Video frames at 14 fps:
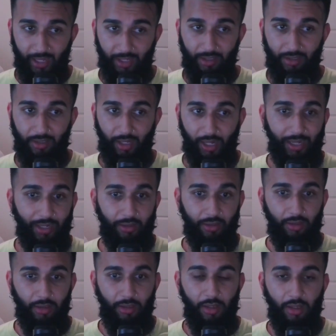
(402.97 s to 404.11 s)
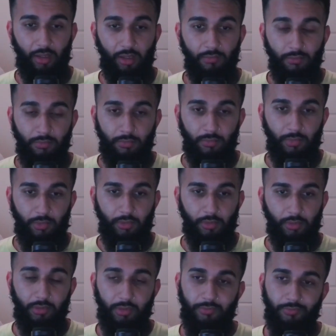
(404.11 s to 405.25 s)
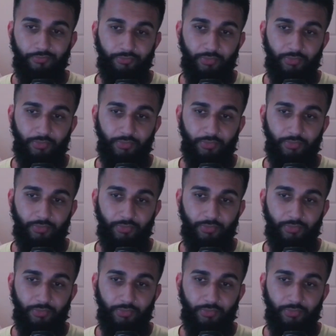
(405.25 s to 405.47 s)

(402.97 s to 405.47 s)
She was scared of Homelander. Like, she was scared of him.